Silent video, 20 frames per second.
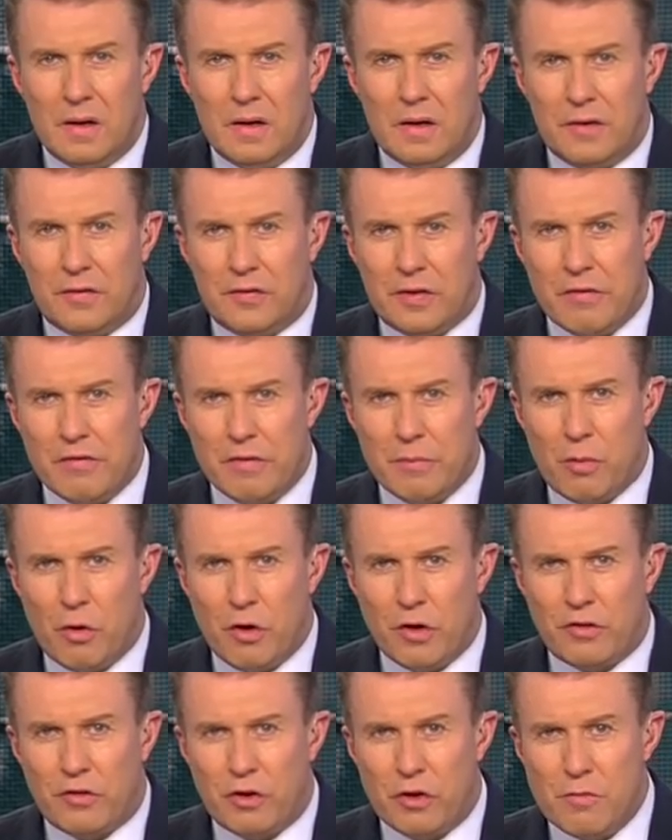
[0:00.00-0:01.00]
A
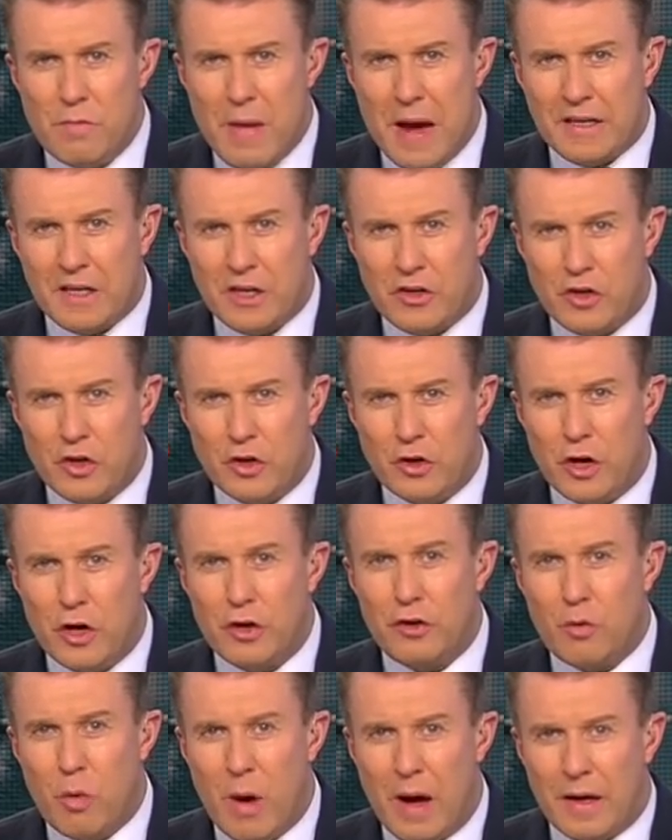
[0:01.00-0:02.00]
7.2 magnitude
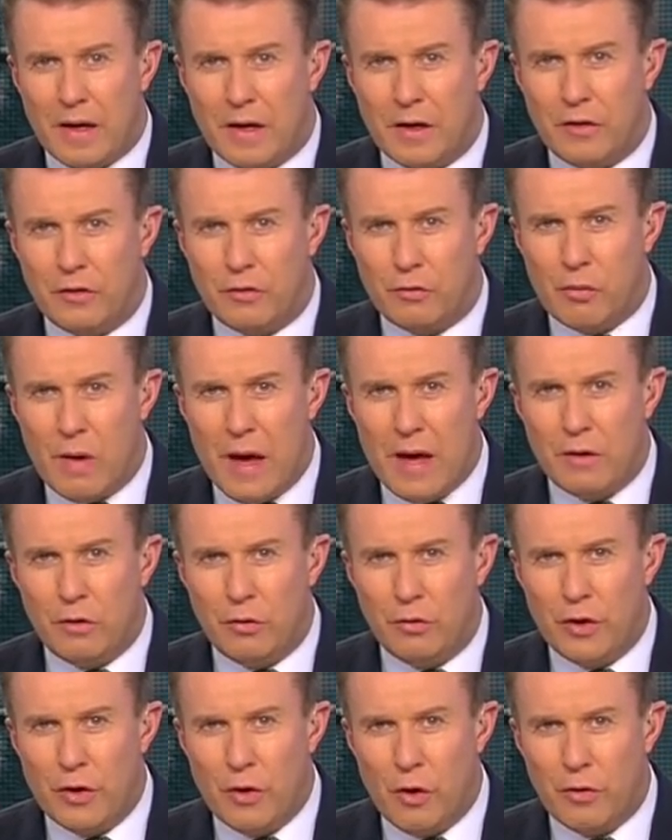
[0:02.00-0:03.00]
earthquake has
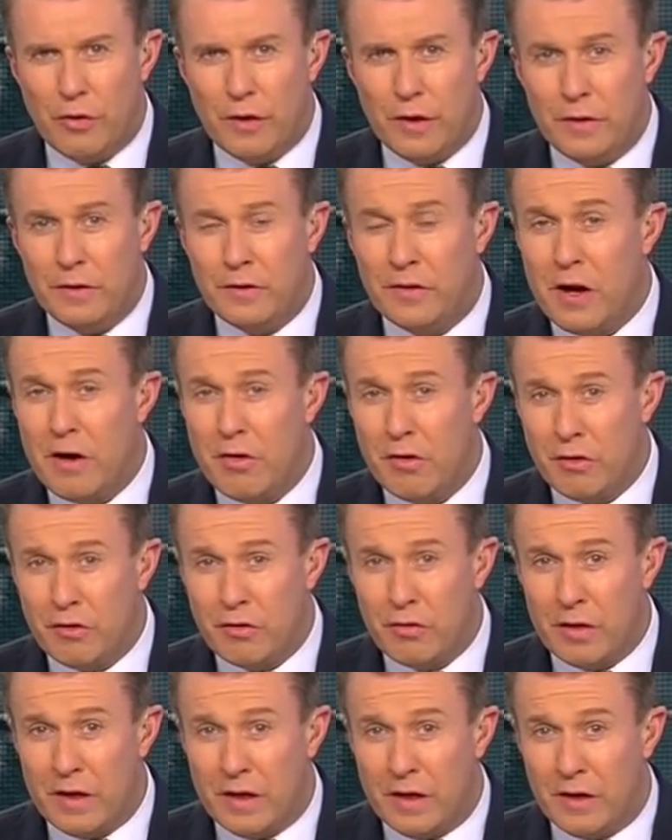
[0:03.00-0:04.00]
rattled the Northern
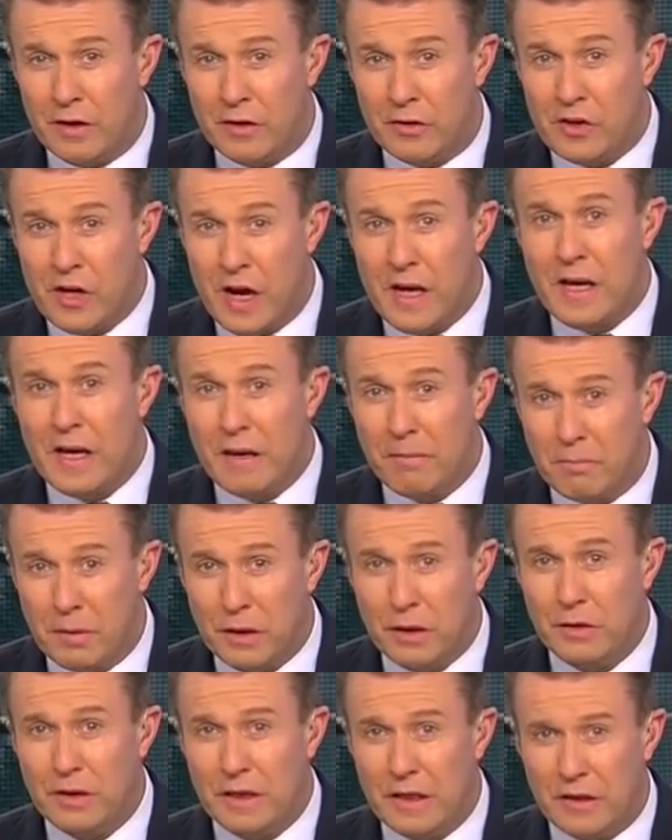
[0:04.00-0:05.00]
Territory, shaking
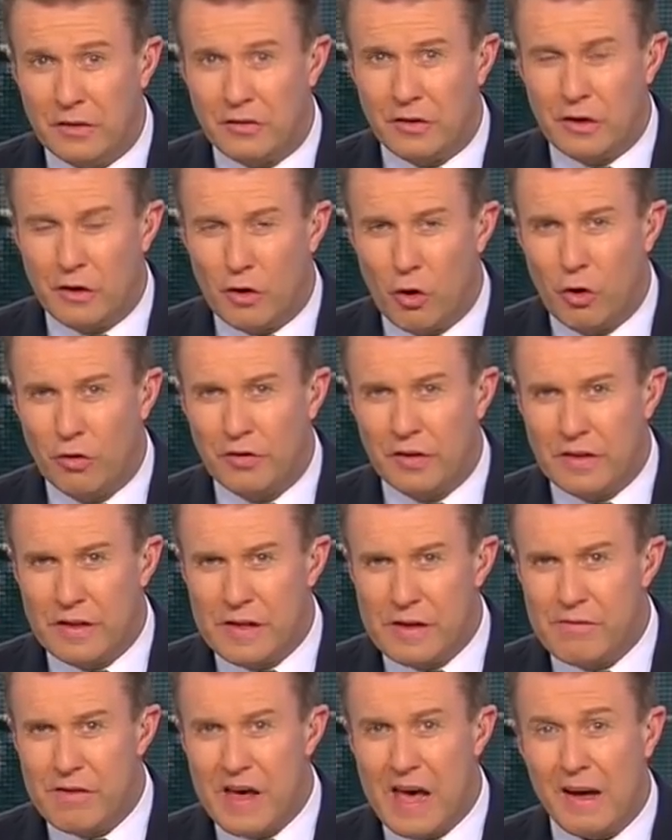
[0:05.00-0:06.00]
buildings and
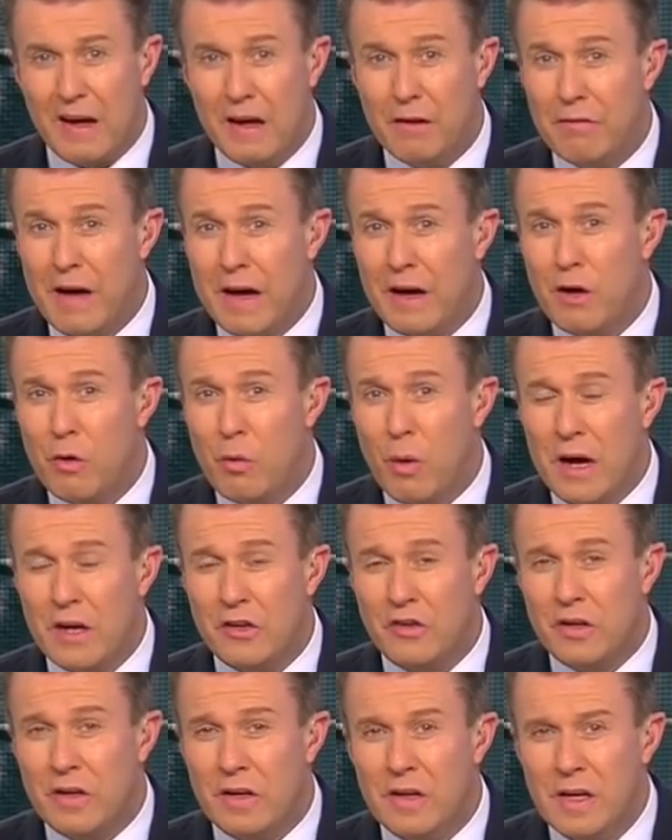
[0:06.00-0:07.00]
causing the evac
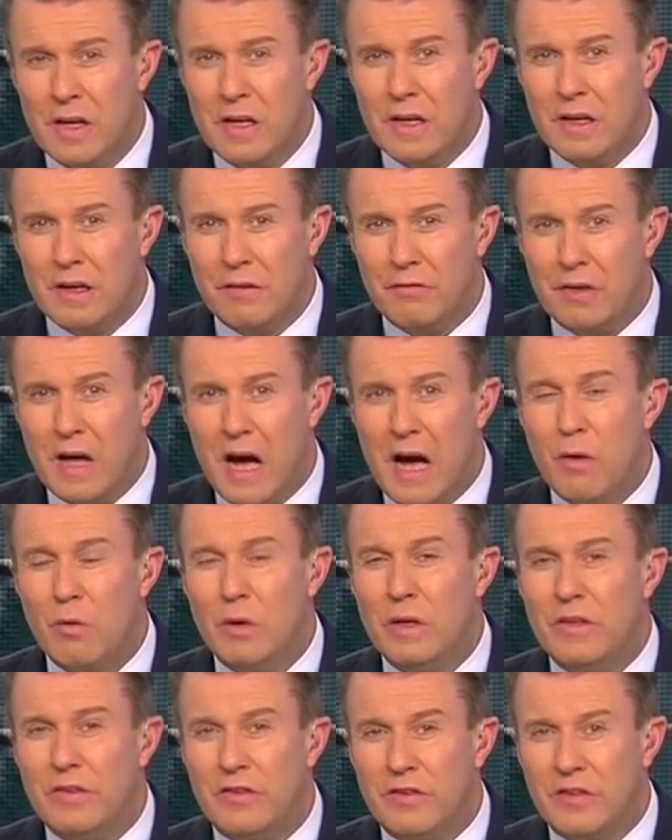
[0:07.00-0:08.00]
evacuation of
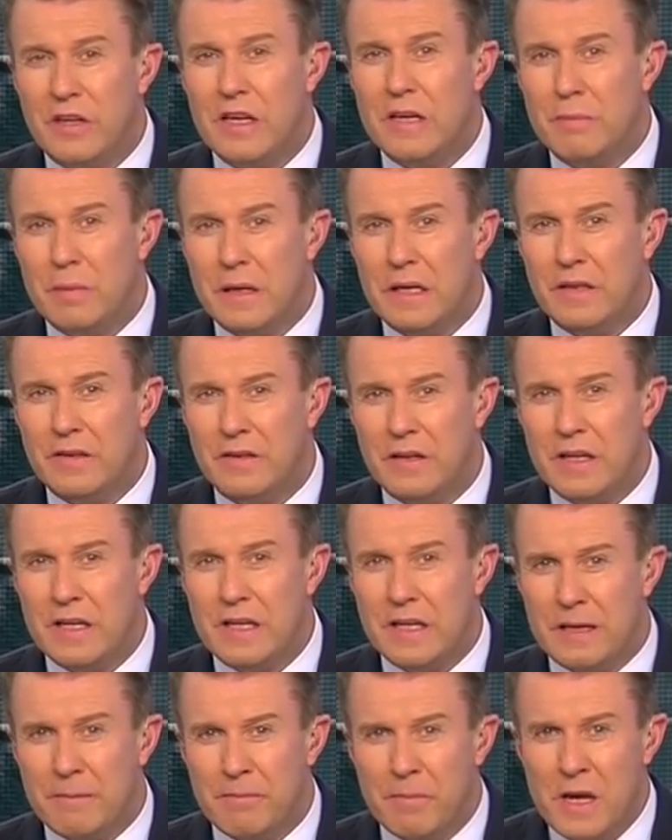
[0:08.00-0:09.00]
Darwin's
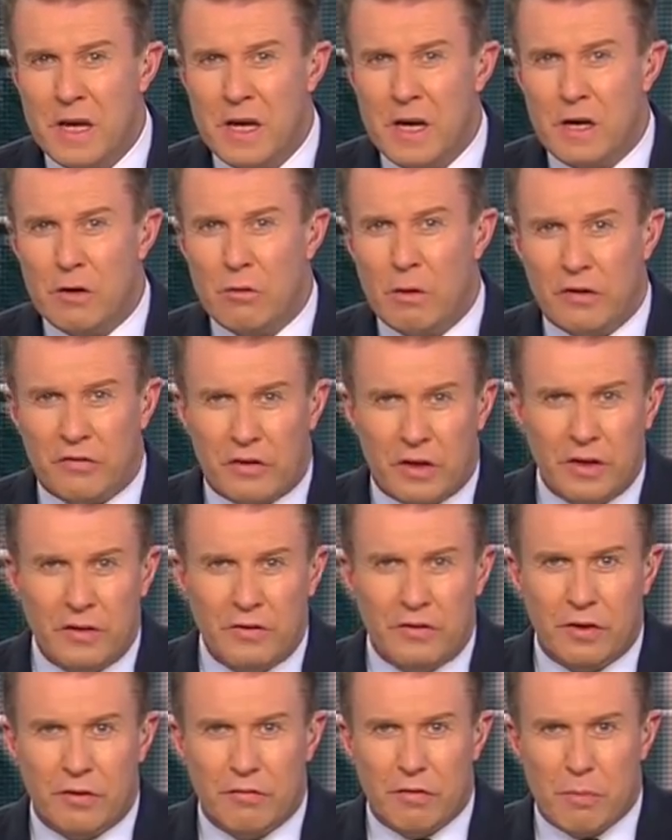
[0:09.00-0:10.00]
CBD.
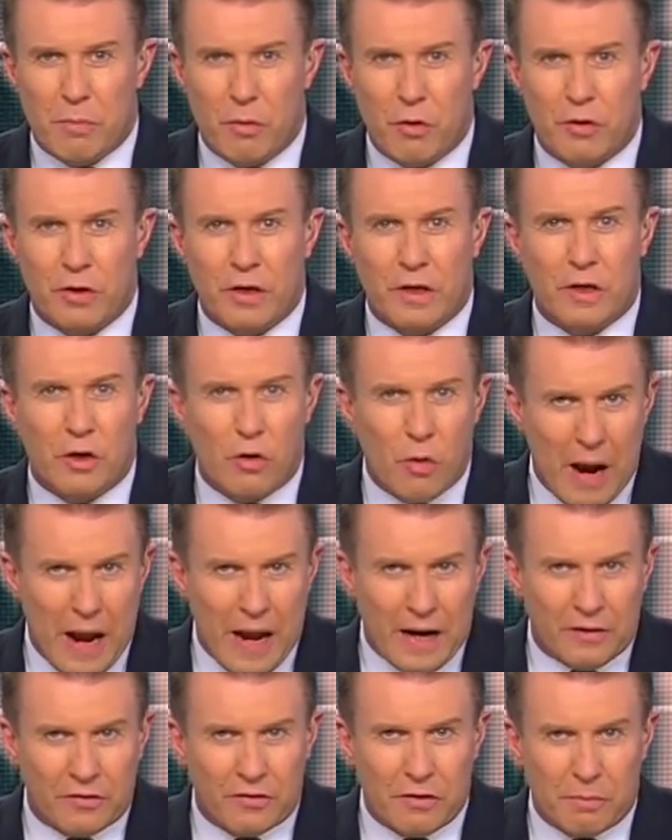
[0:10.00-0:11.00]
Residents have reported
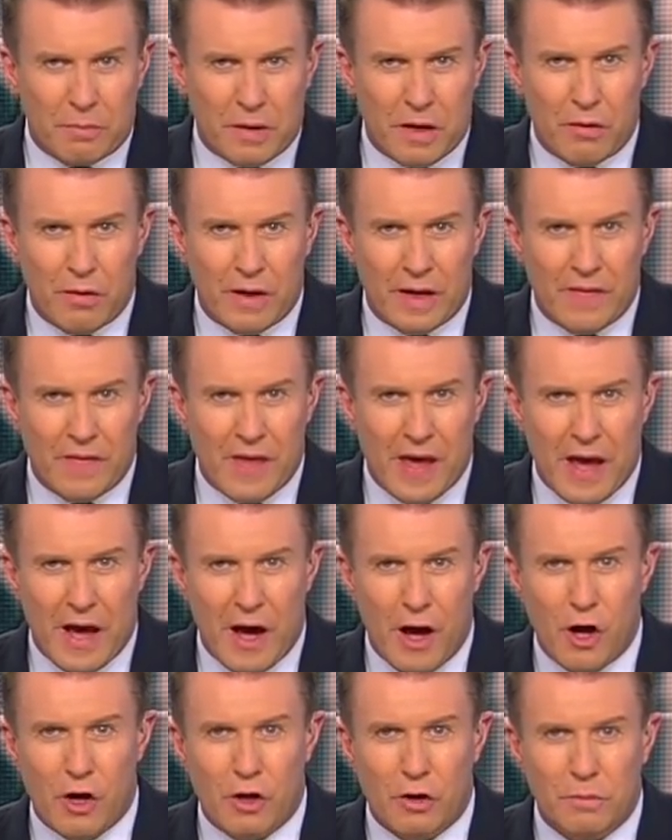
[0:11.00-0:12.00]
cracks appearing in their
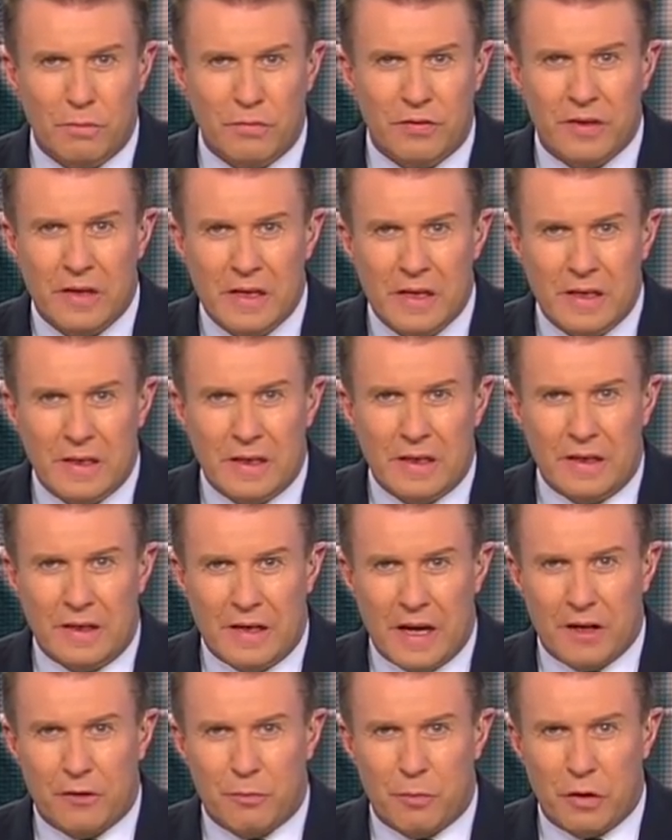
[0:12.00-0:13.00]
homes,
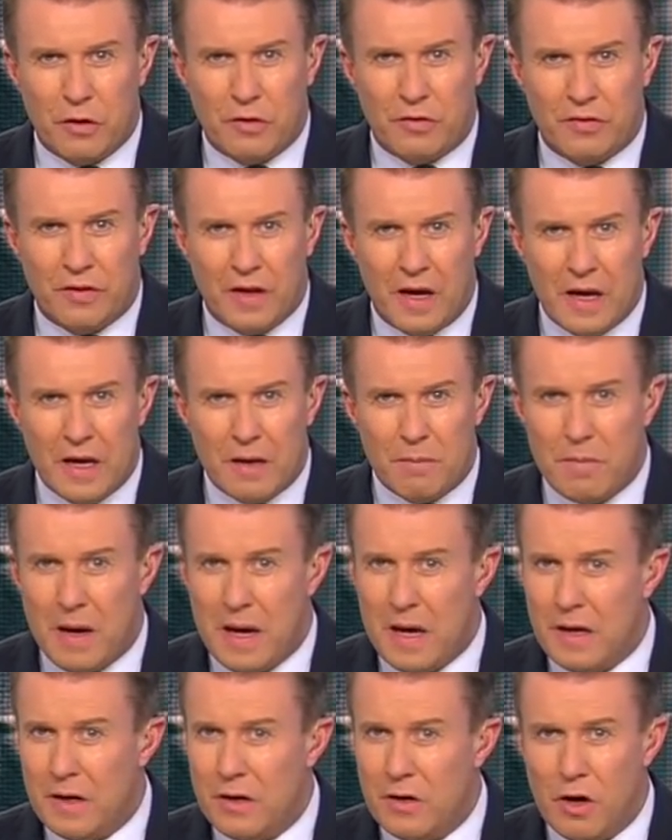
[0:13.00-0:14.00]
and experts say it
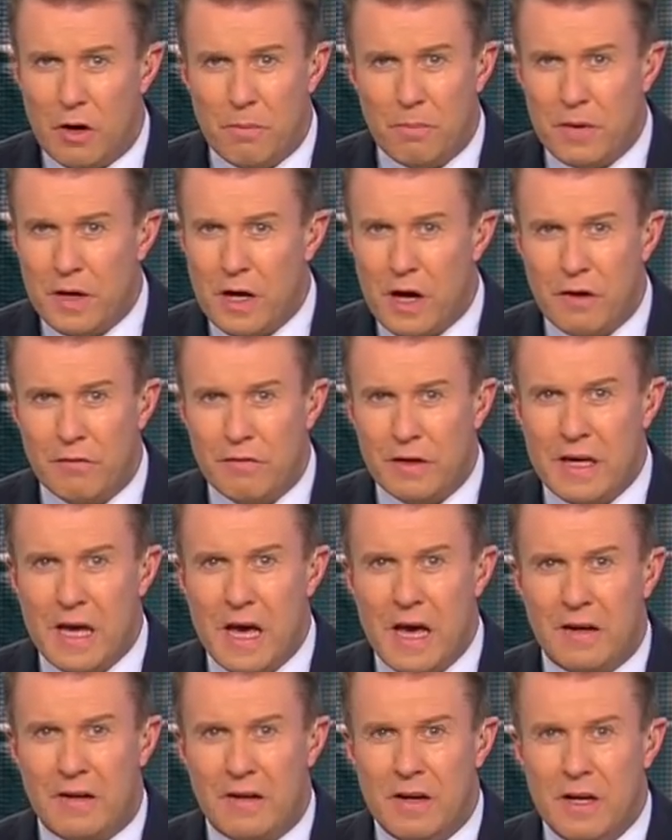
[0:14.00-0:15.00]
may not be over
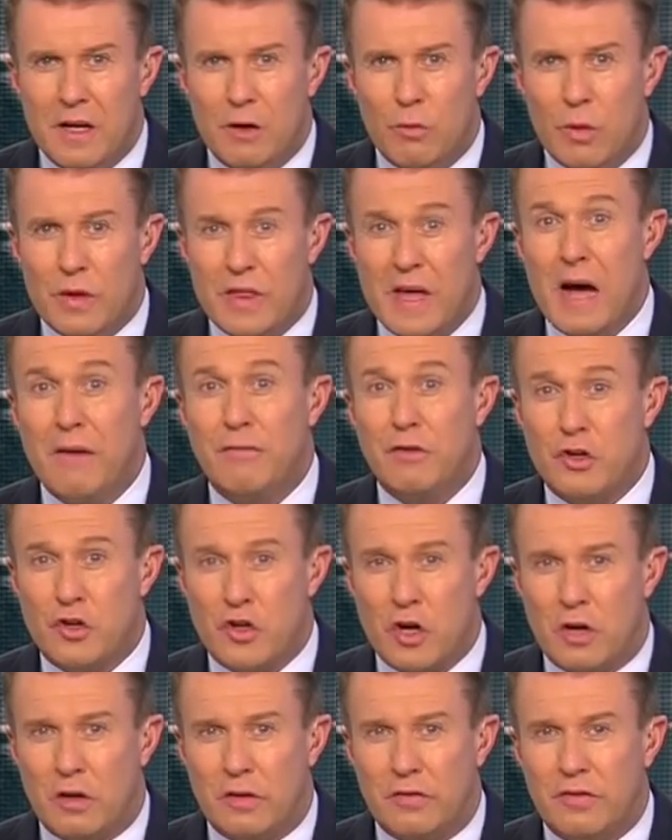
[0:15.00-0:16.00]
yet, with
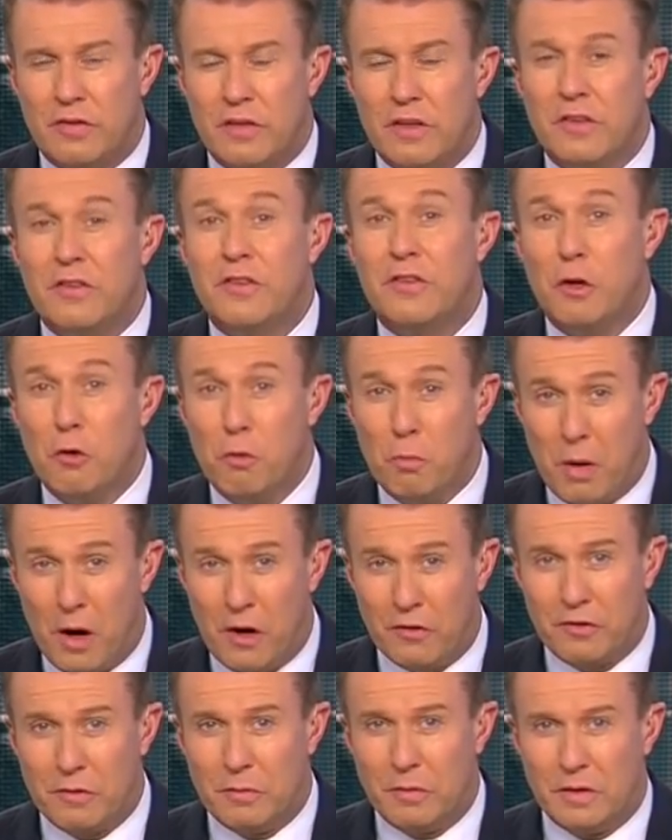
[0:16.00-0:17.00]
aftershocks still
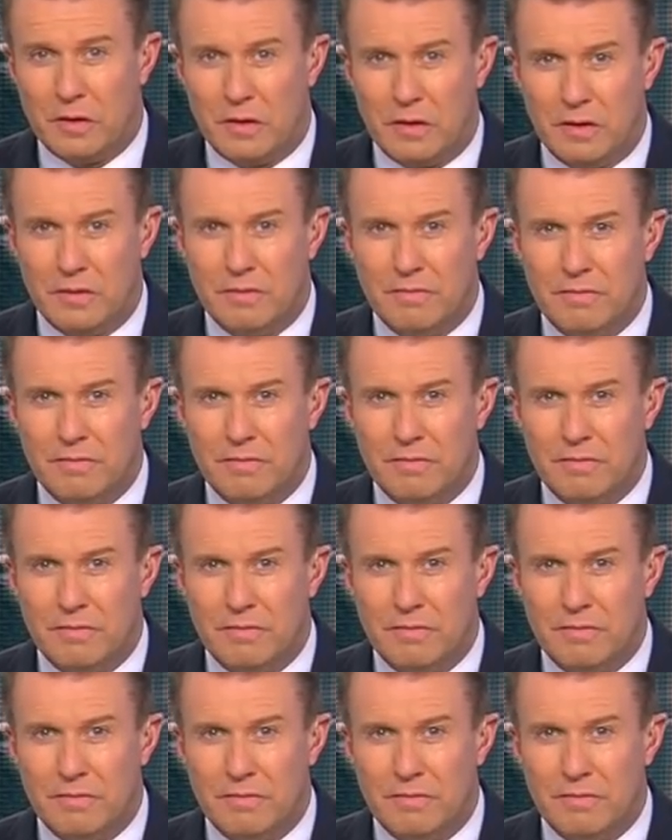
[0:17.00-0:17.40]
possible.